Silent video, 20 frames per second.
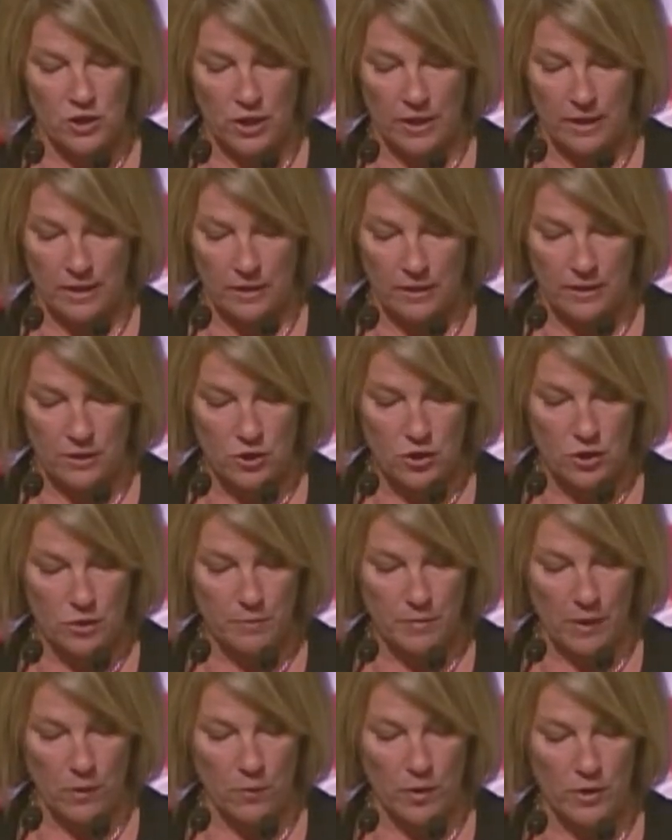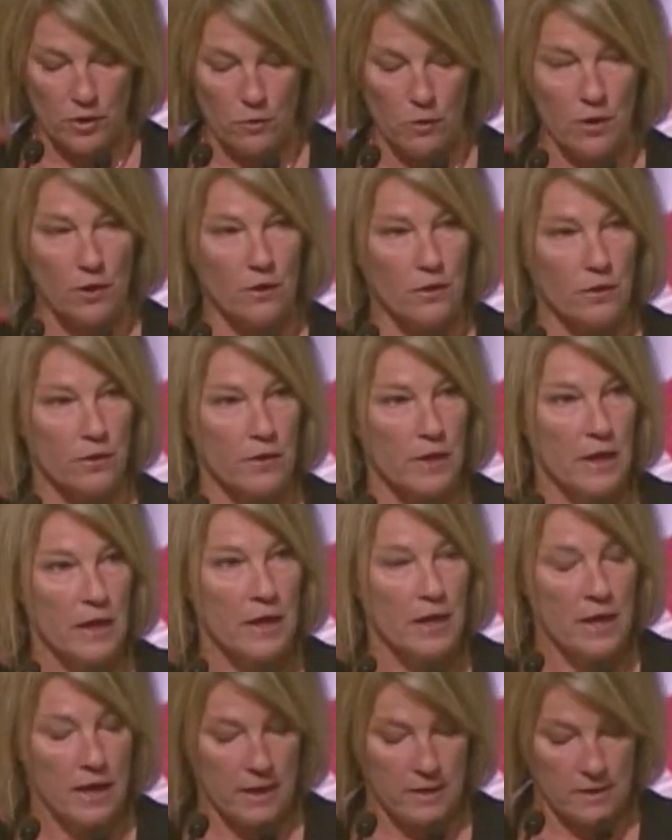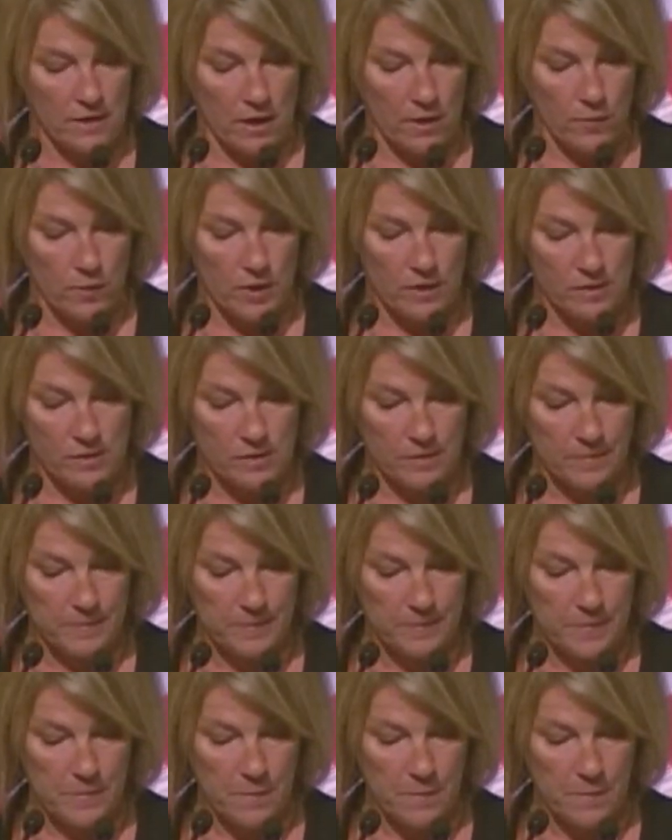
and challenged by what you heard as I was.